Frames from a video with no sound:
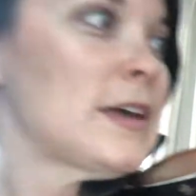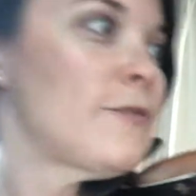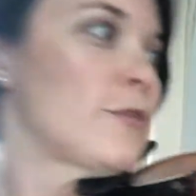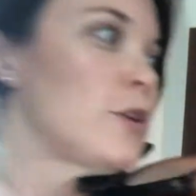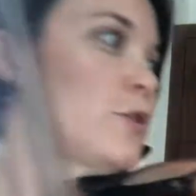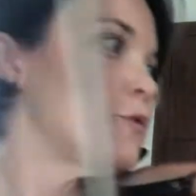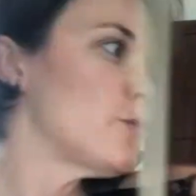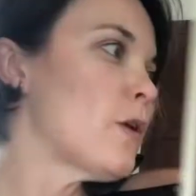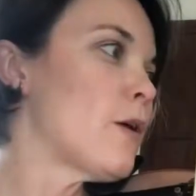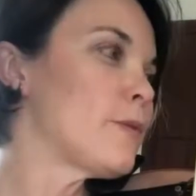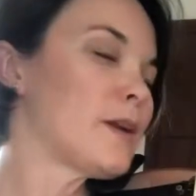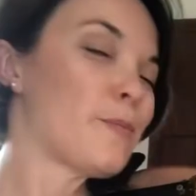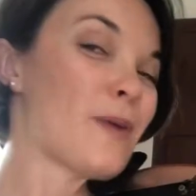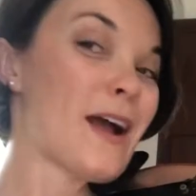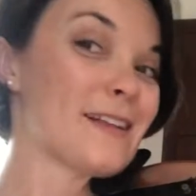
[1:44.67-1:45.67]
for you, you
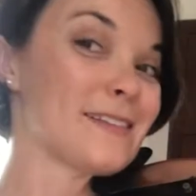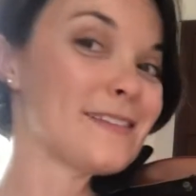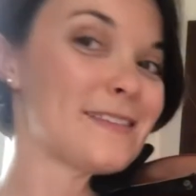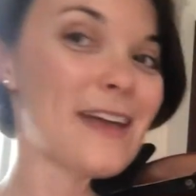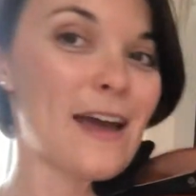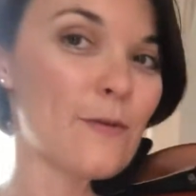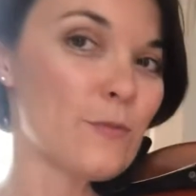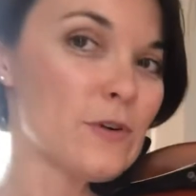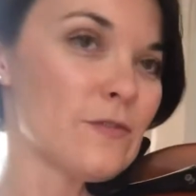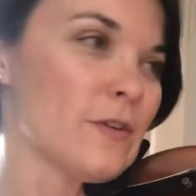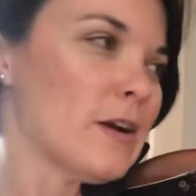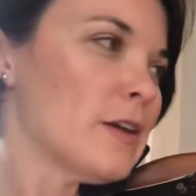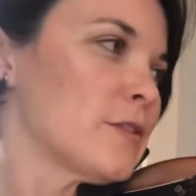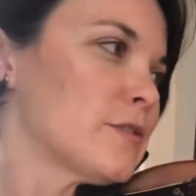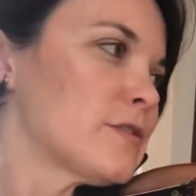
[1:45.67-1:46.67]
already practiced that in one of our
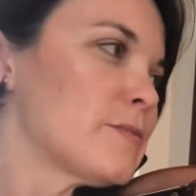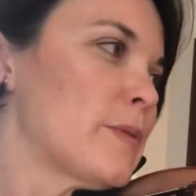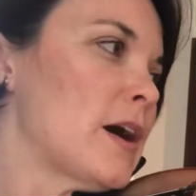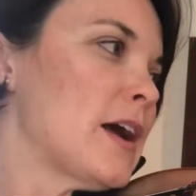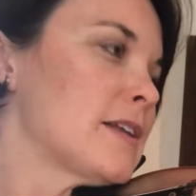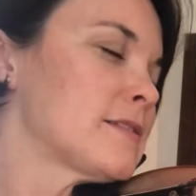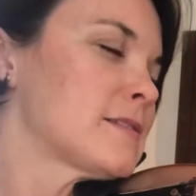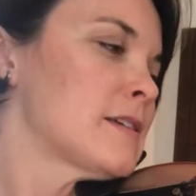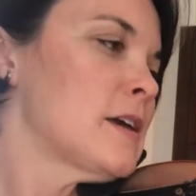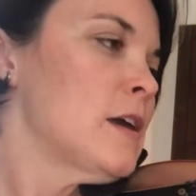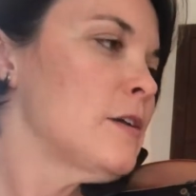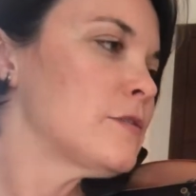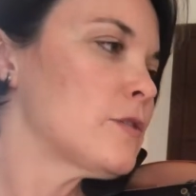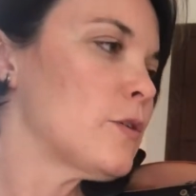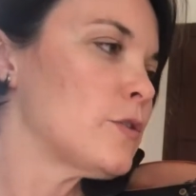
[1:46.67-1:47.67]
other spots.
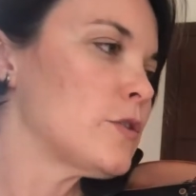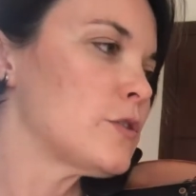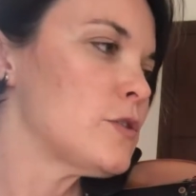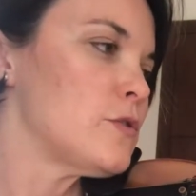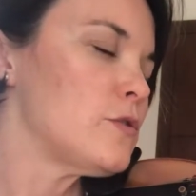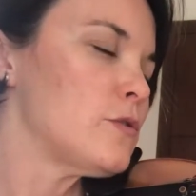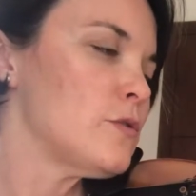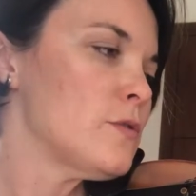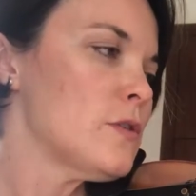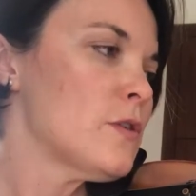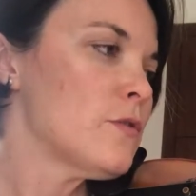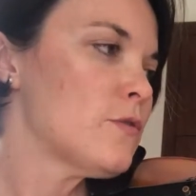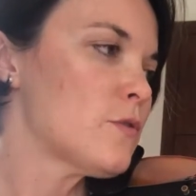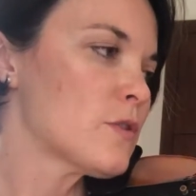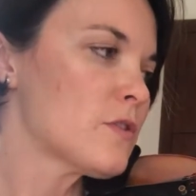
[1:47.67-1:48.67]
So you're going to do
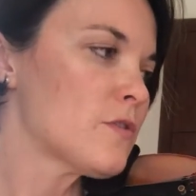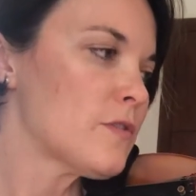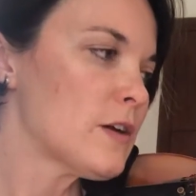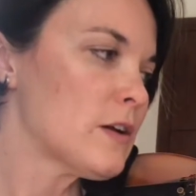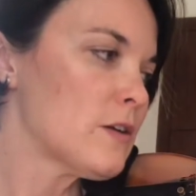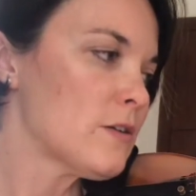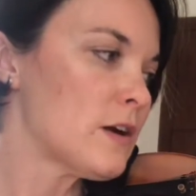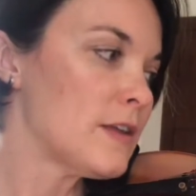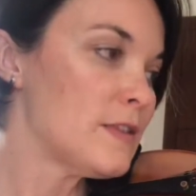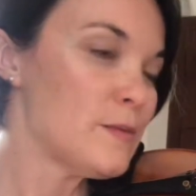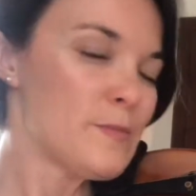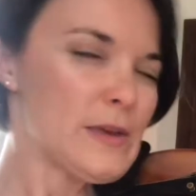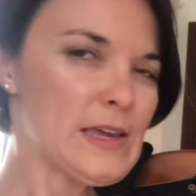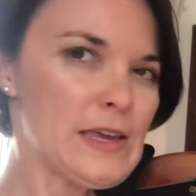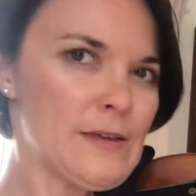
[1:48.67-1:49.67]
fourth finger on the
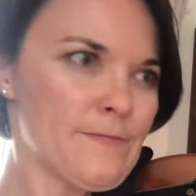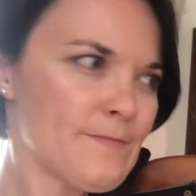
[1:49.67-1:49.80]
B,